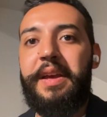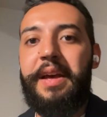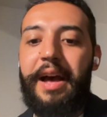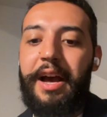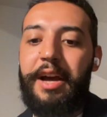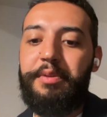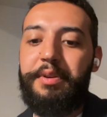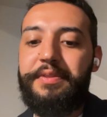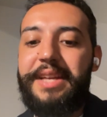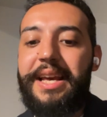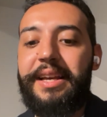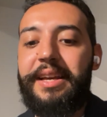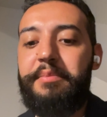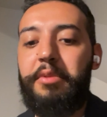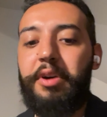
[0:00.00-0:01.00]
and we've
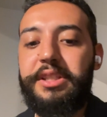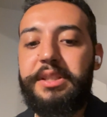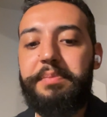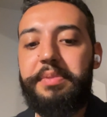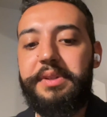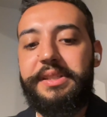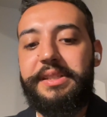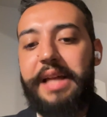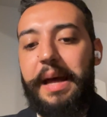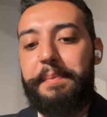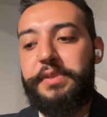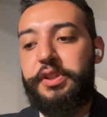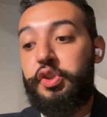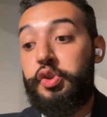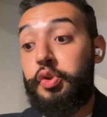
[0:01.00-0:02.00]
taken multiple
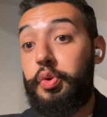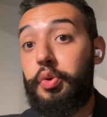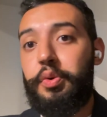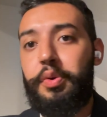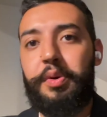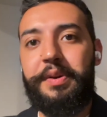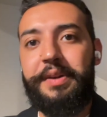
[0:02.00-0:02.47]
steps to